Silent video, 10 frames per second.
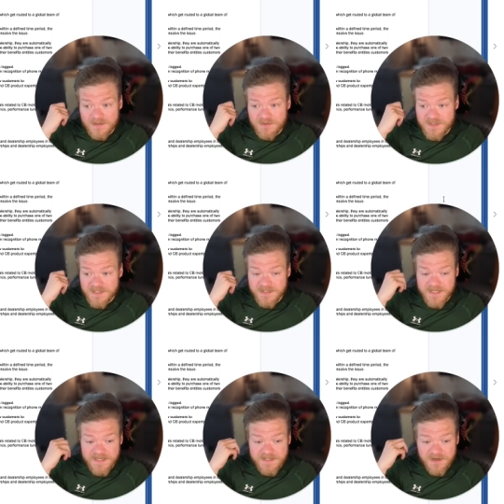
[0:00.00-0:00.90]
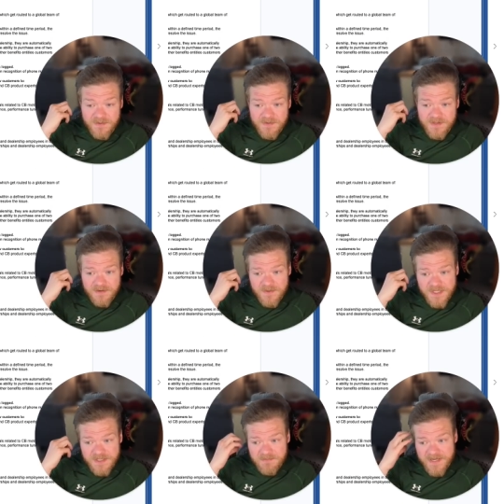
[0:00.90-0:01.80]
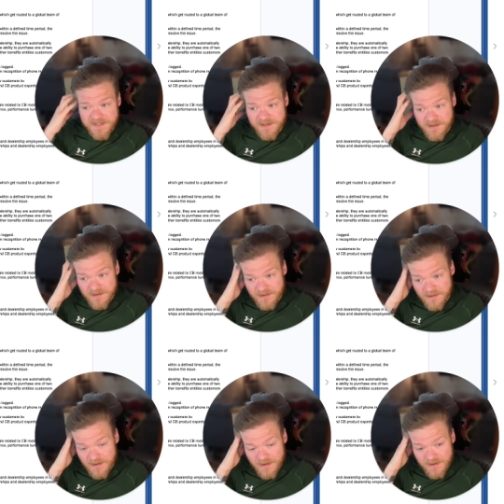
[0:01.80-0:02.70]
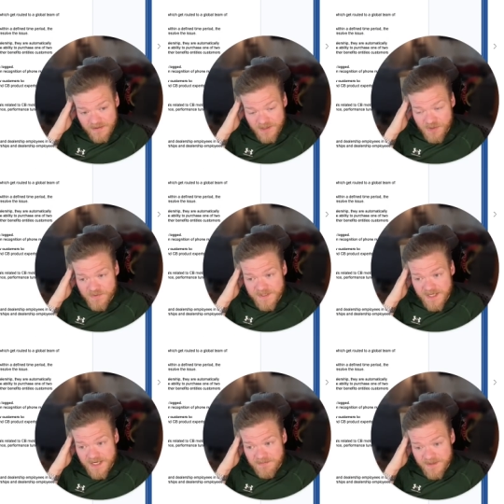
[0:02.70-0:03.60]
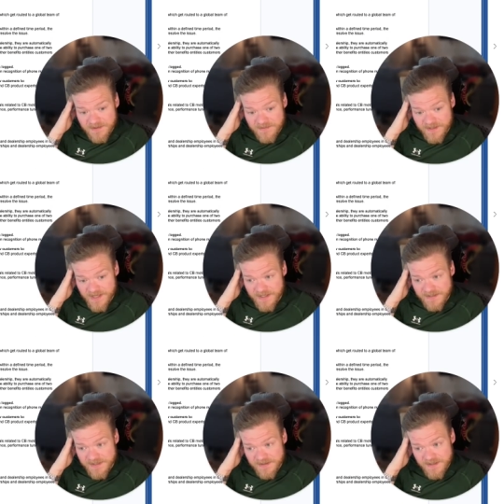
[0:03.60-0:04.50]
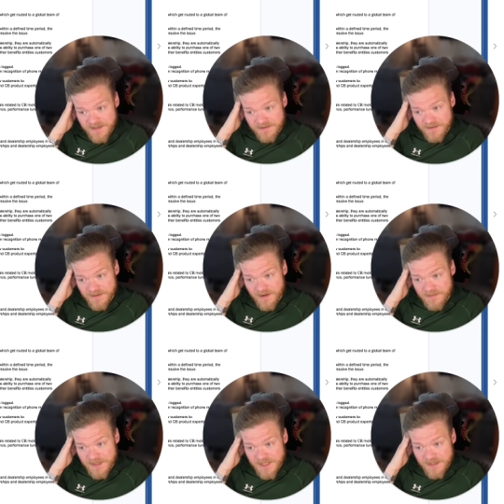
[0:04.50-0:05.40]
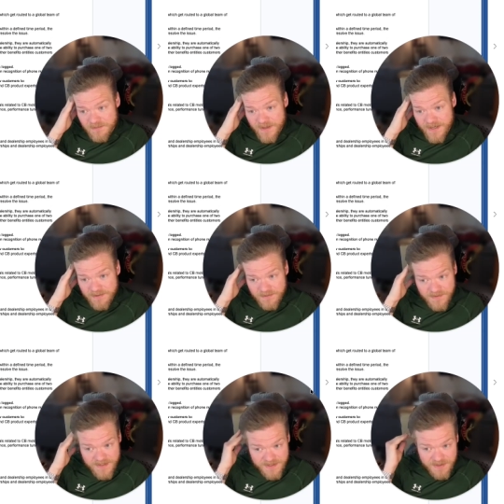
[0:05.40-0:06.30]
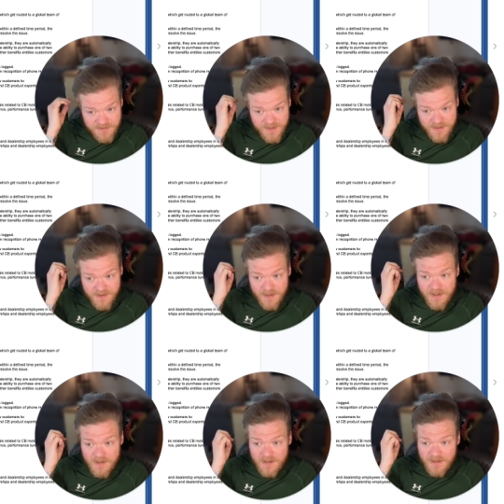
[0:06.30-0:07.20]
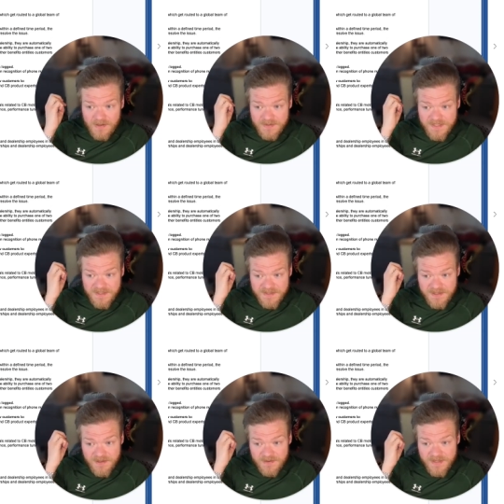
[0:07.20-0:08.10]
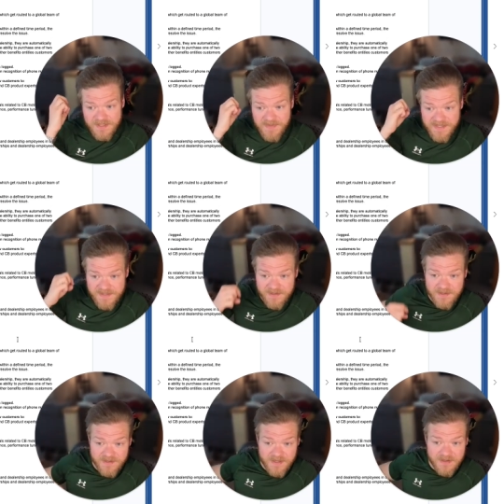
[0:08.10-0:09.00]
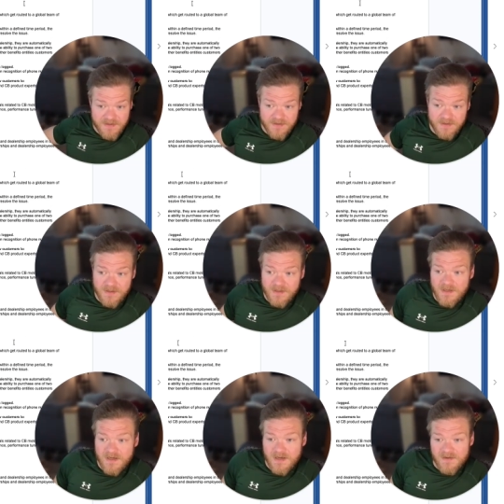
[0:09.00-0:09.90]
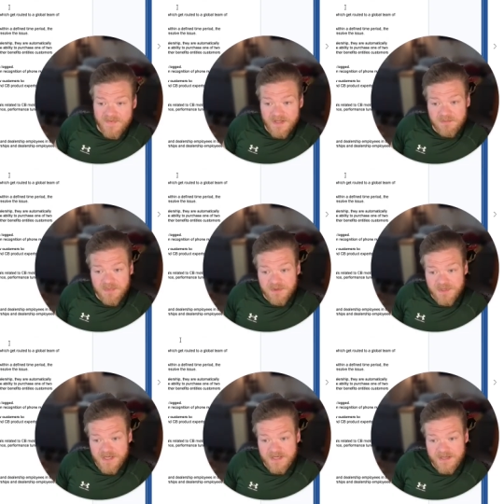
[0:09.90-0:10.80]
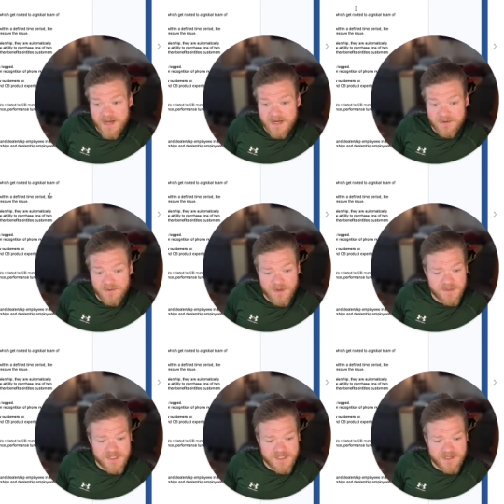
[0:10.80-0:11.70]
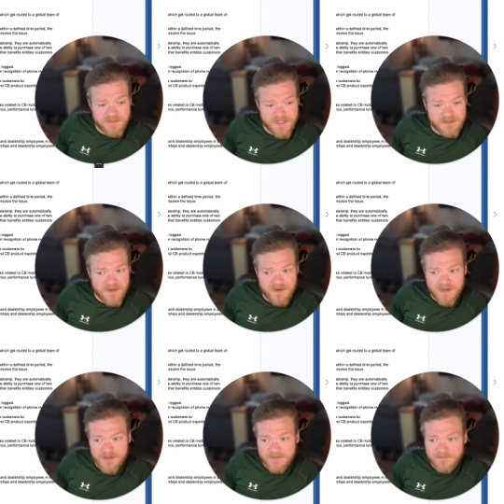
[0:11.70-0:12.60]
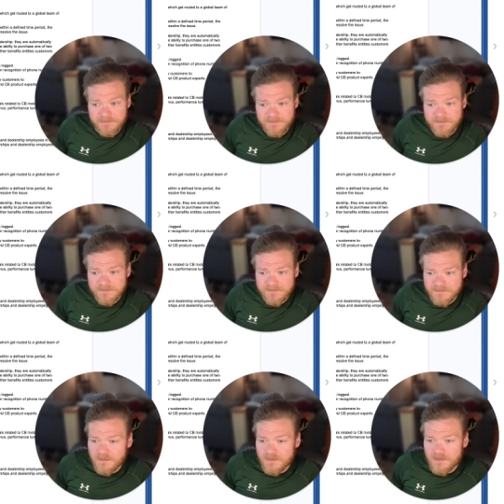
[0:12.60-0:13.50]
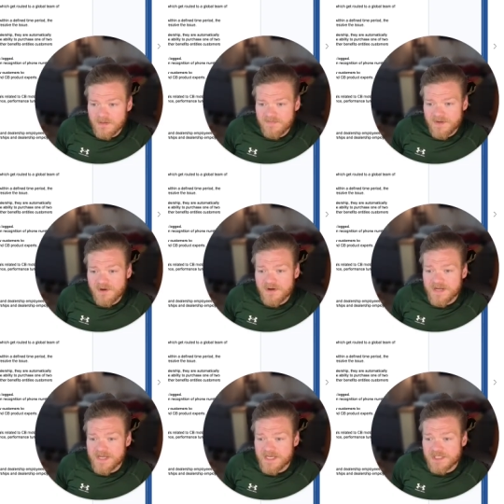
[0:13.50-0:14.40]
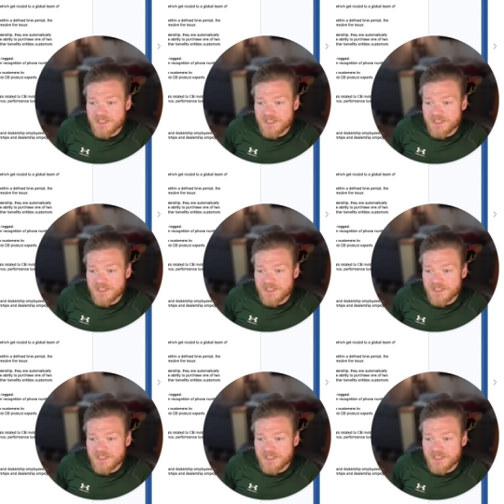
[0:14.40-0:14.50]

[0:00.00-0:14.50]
to a CSR within the region based on the queue assignment of the case, and then the omnichannel will handle the rest to the CSR that's based on their availability and category with skill-based routing. If there are any